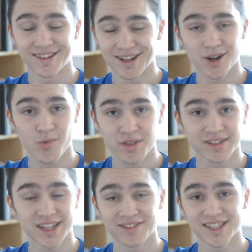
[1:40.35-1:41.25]
then go with the
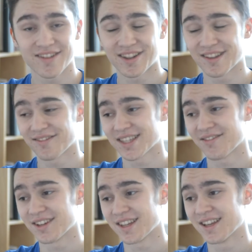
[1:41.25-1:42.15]

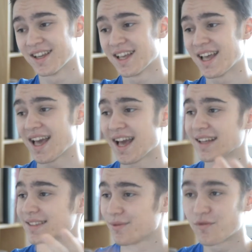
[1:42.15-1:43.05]
7770
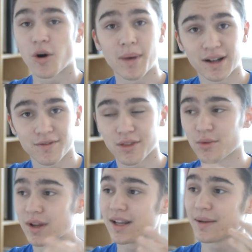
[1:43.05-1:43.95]
for Battlefield 3.